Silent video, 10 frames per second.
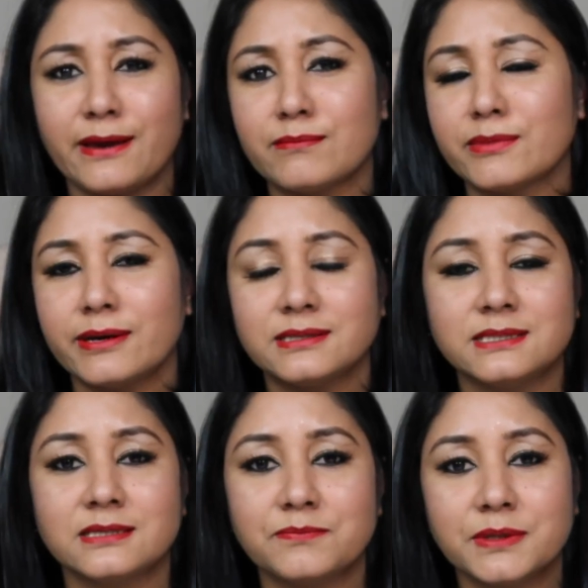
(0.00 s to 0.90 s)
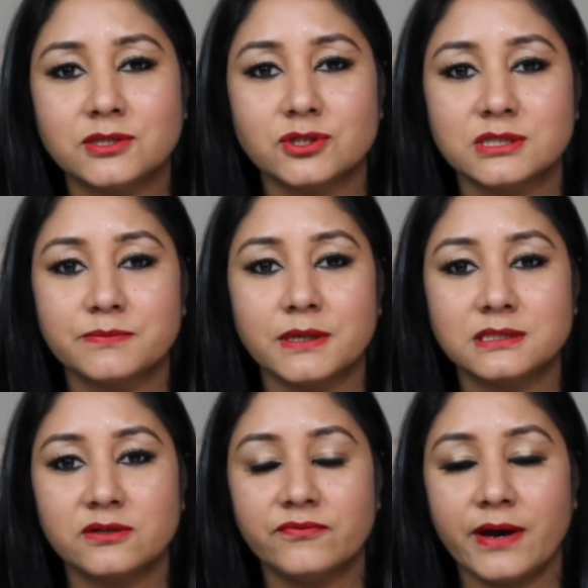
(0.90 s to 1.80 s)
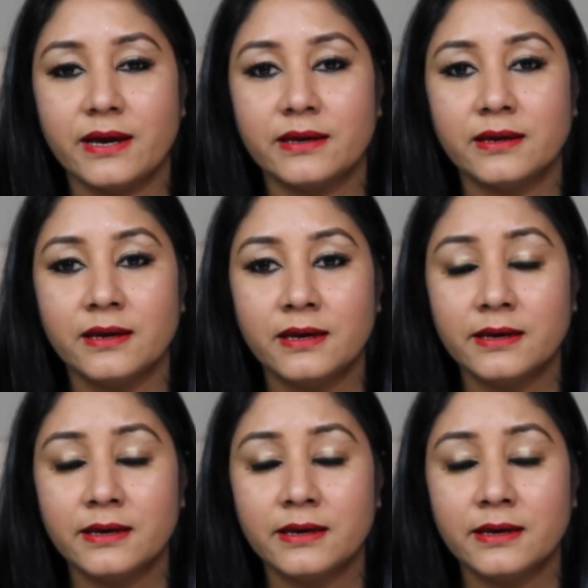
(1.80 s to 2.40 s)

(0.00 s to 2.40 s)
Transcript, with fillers: camera and taking pictures, but if I